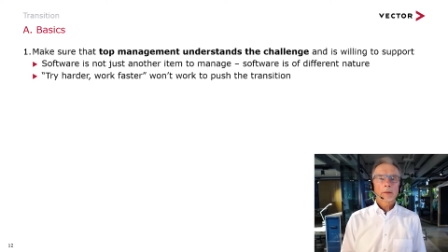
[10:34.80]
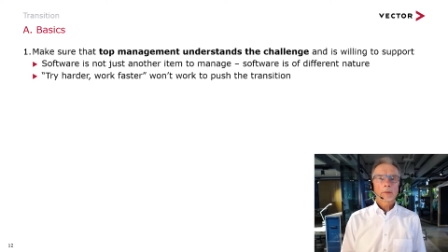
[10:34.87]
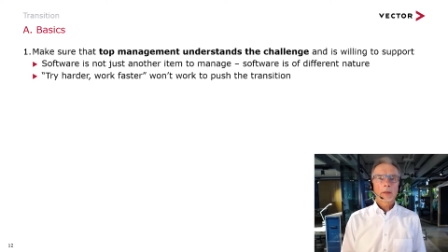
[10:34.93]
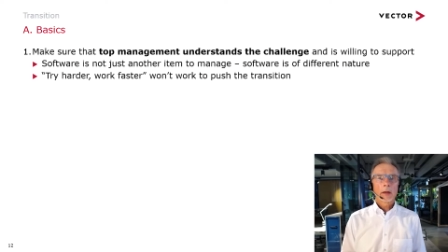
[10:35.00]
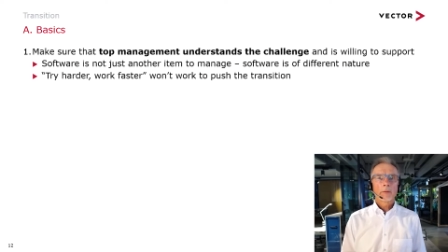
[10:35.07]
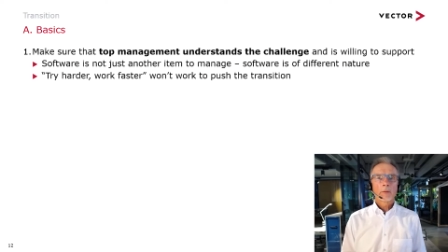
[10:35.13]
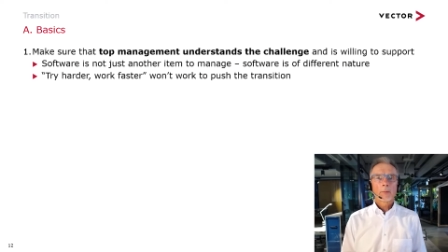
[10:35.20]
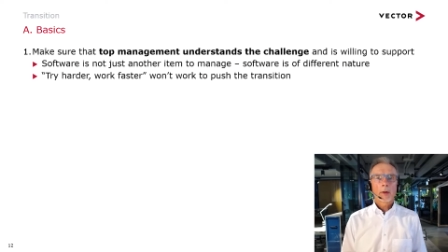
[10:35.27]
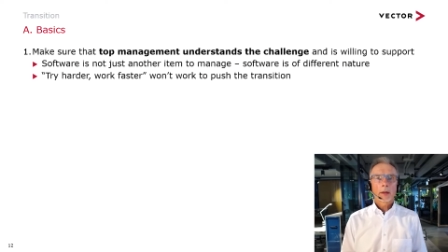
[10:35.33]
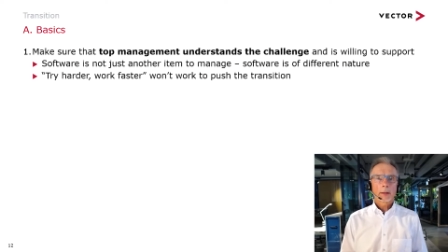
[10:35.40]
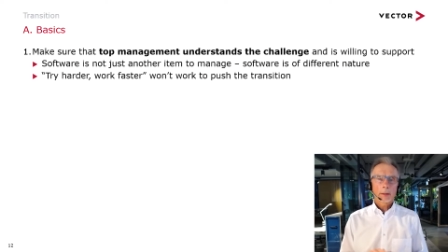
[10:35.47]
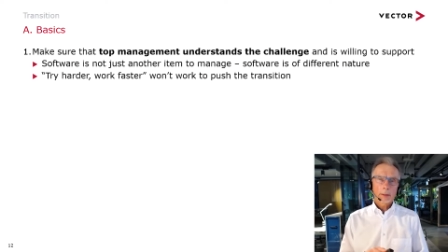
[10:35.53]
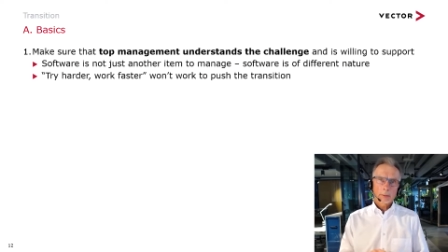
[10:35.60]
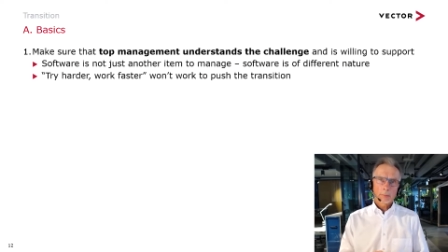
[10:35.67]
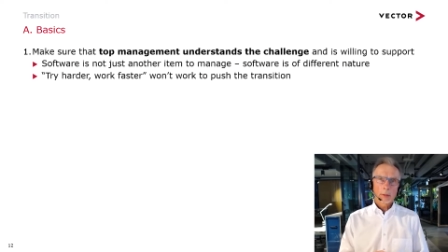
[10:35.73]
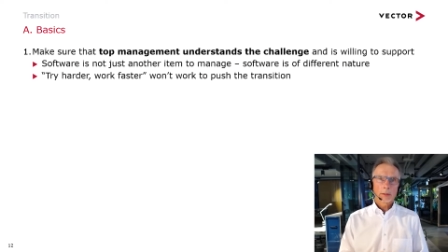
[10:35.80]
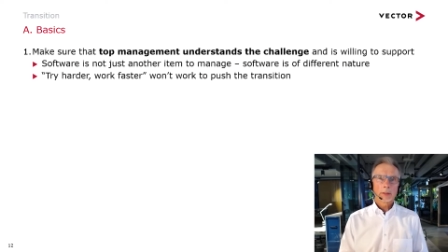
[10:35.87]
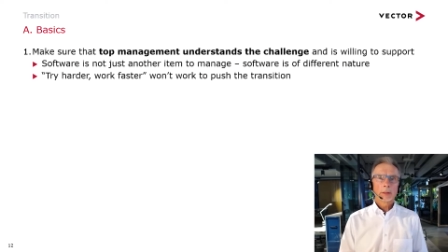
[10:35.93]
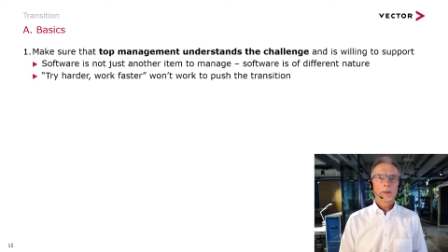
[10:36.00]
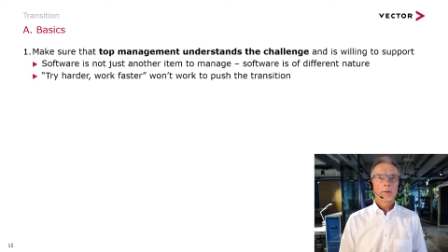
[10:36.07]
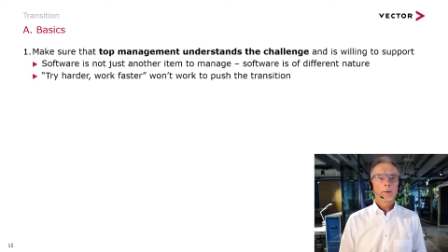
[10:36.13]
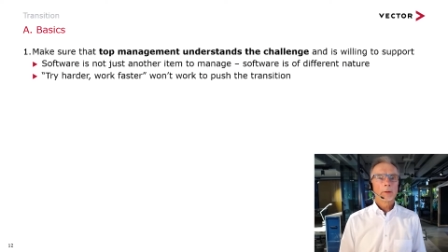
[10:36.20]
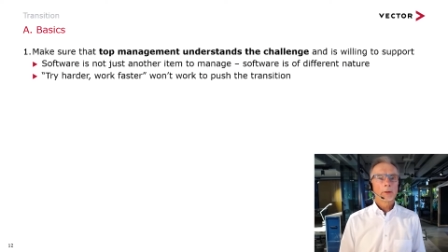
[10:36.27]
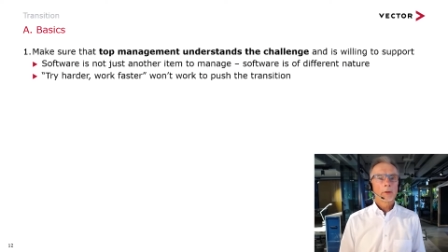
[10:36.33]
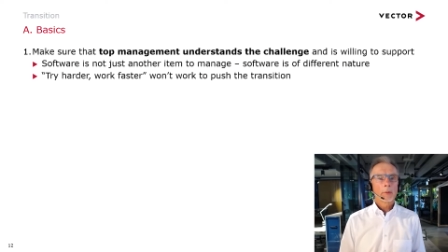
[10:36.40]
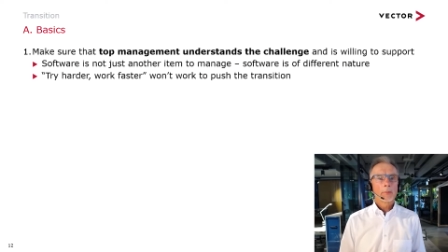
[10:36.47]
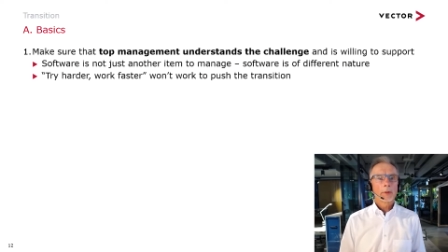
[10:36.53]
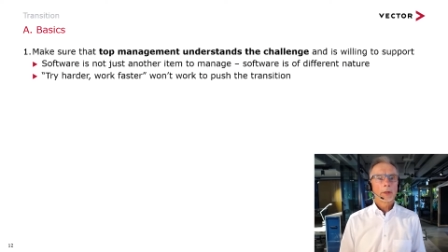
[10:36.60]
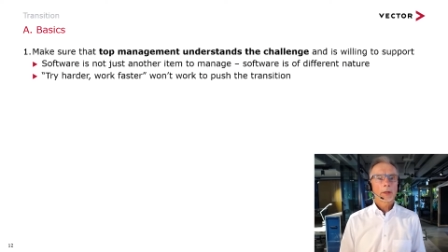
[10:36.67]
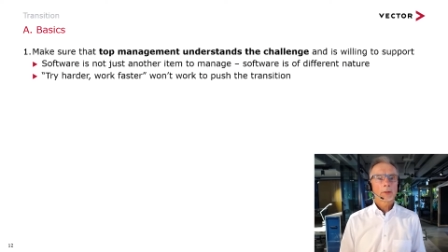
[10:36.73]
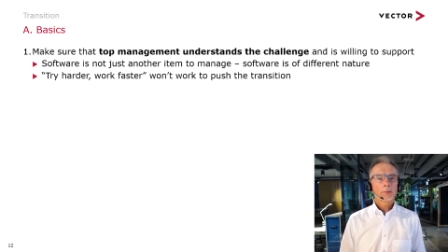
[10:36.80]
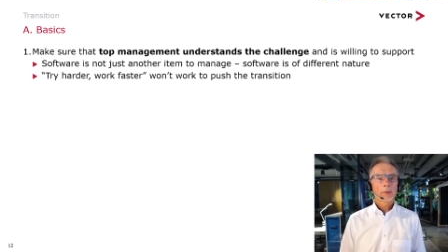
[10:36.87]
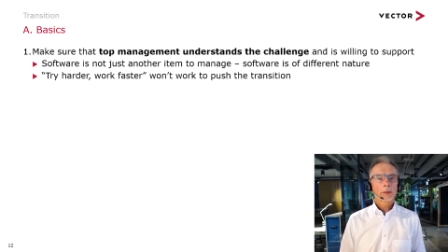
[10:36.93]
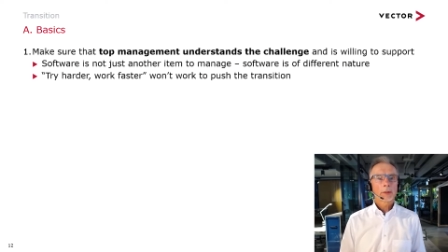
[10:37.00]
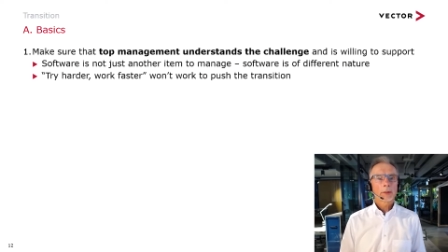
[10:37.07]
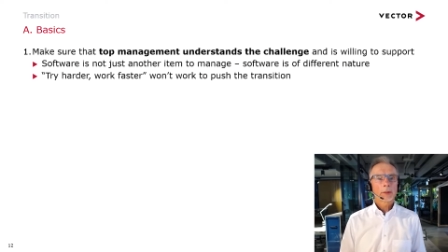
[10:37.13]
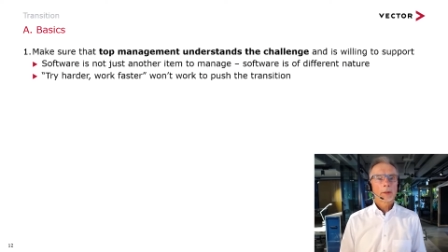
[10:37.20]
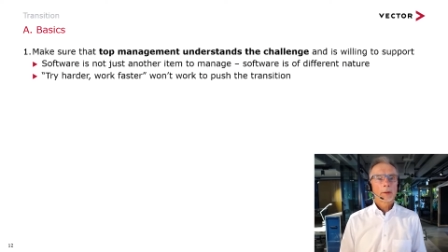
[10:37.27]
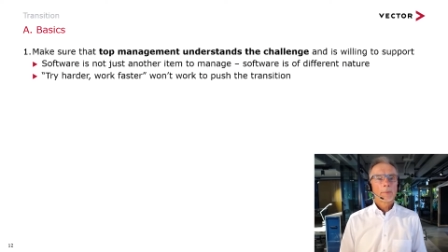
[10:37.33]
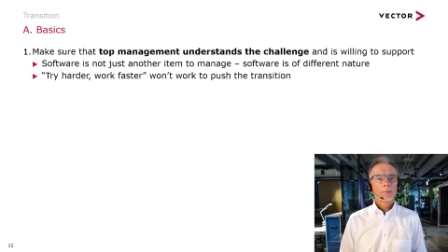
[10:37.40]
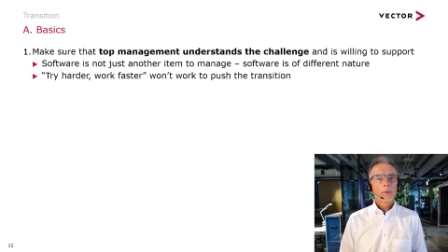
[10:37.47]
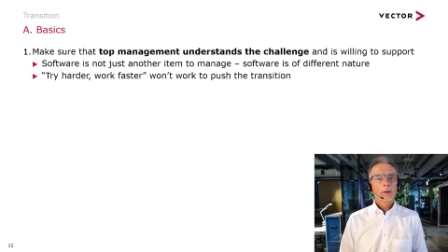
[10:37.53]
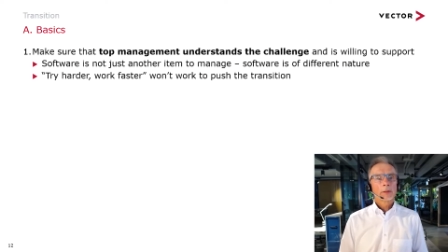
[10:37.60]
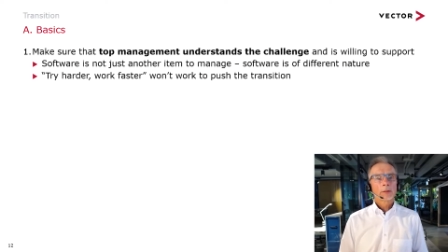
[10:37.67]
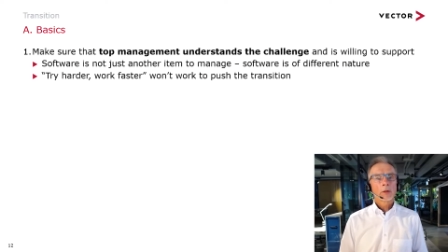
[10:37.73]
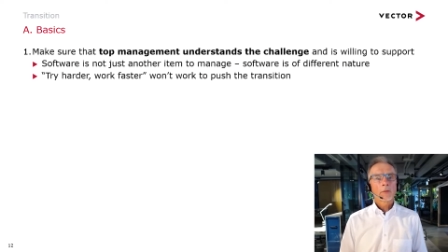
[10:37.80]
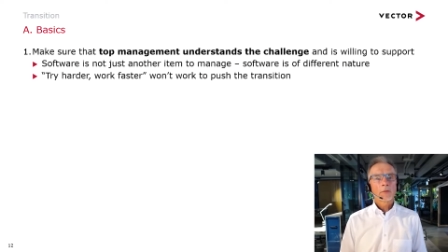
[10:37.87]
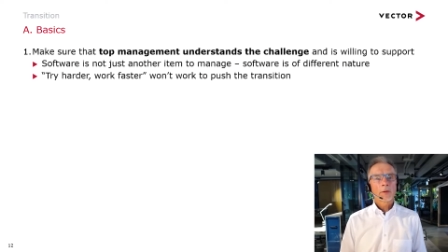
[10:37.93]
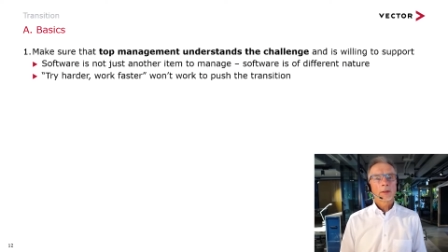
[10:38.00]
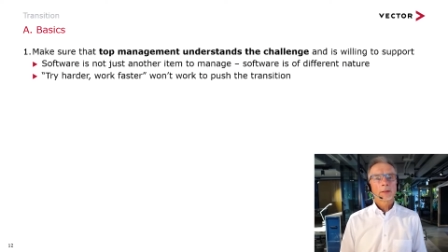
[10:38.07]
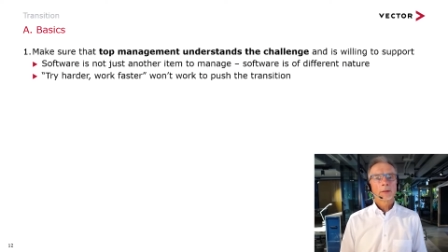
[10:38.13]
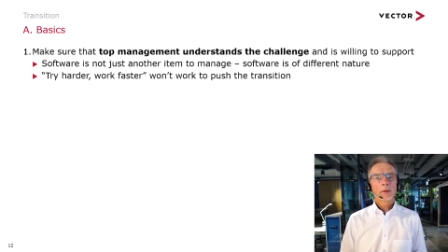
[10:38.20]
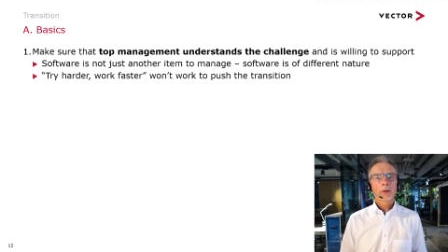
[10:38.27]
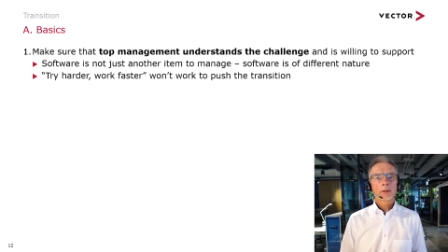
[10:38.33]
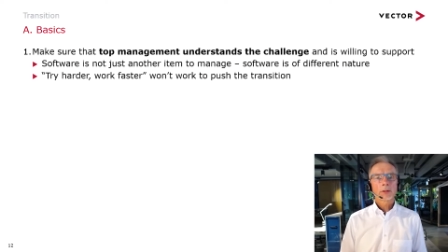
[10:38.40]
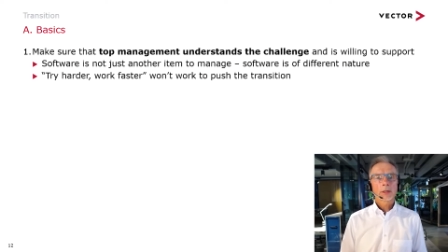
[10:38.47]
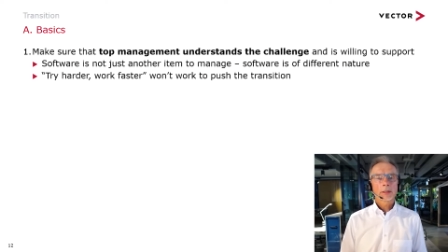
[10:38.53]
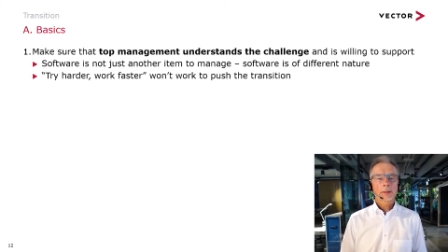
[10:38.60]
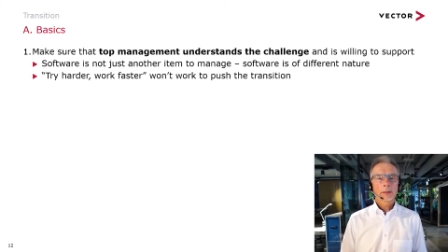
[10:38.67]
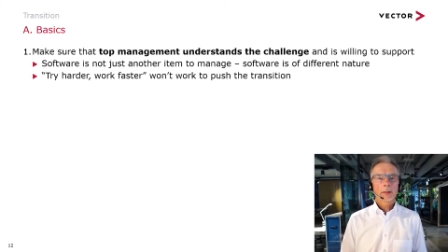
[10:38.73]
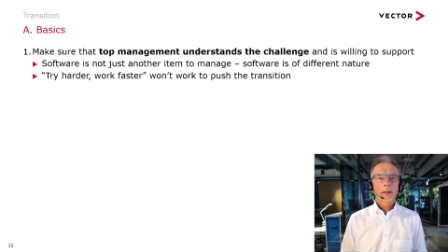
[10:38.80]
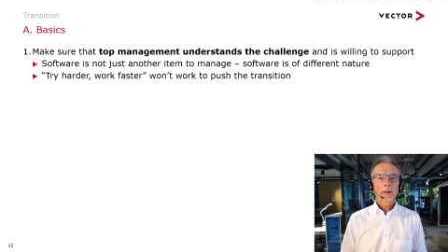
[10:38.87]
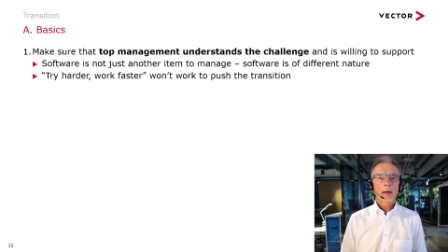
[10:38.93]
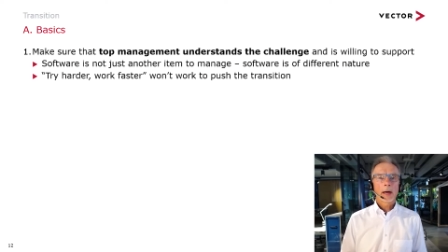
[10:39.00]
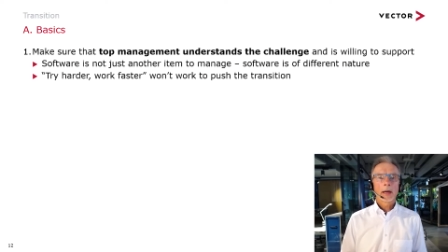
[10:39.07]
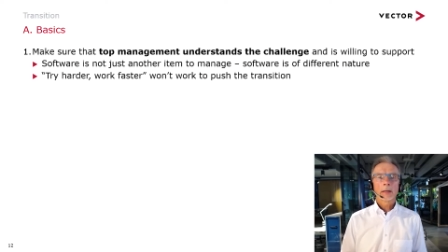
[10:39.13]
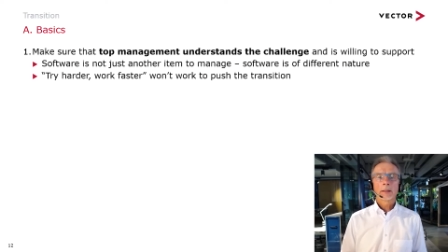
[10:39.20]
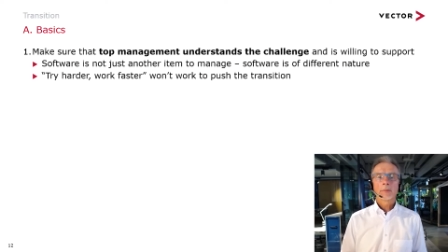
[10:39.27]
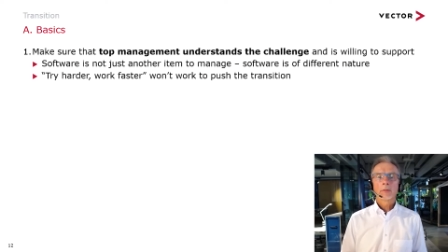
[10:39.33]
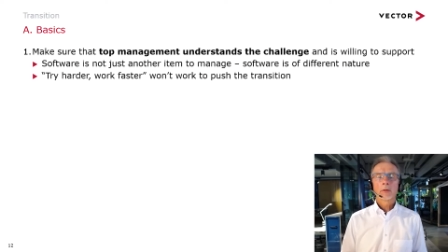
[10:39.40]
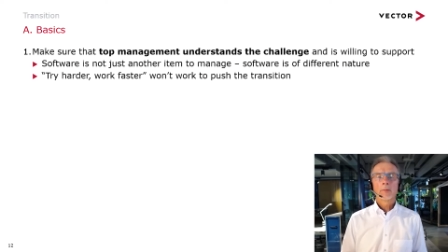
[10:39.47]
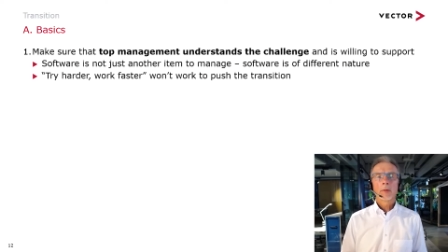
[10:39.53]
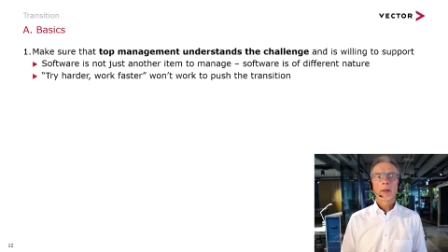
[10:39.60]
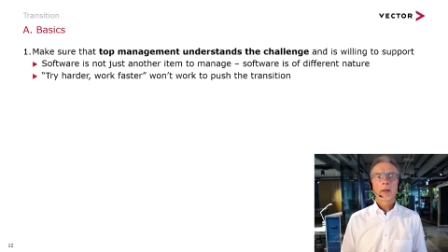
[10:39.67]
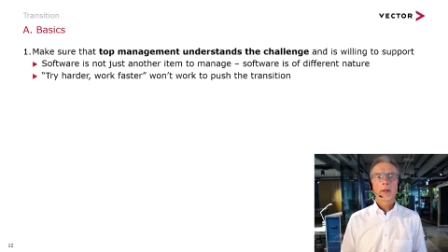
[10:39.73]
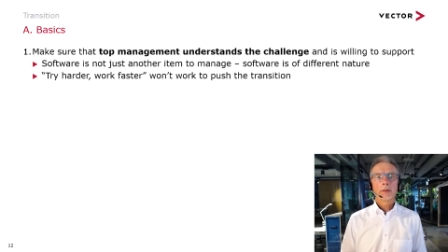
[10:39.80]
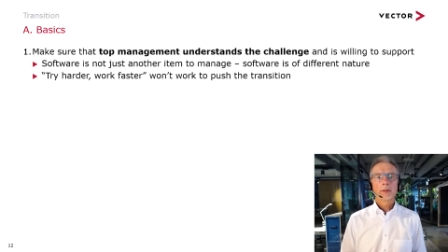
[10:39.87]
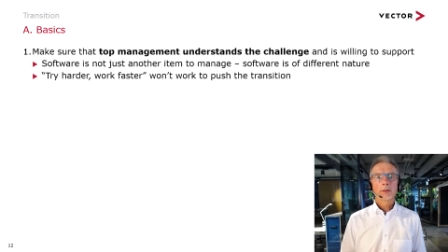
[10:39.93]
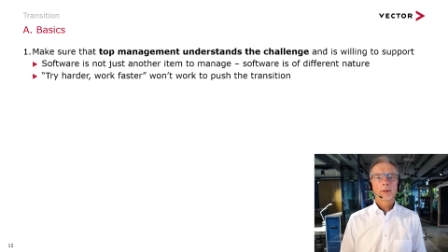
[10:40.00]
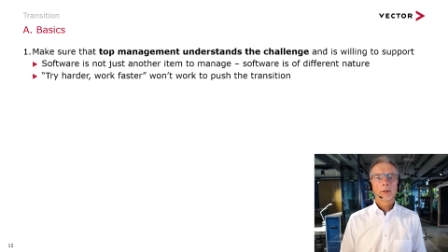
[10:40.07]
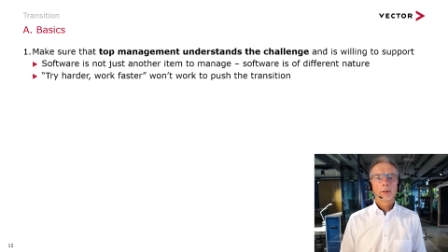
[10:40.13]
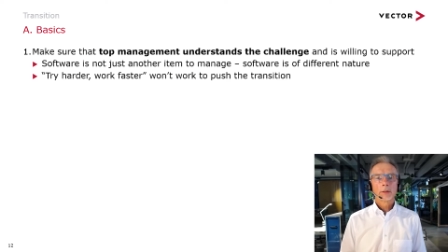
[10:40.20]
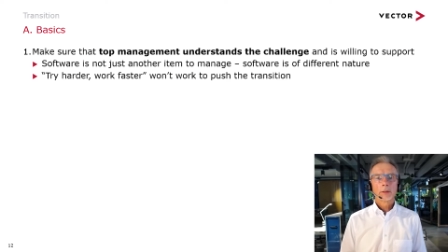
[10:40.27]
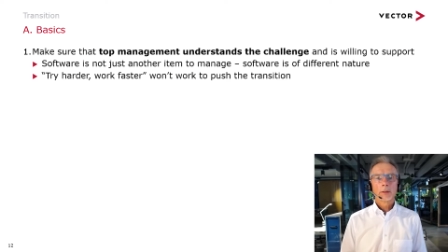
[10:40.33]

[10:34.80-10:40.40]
to everybody, especially to the top management, software is not just another item to manage.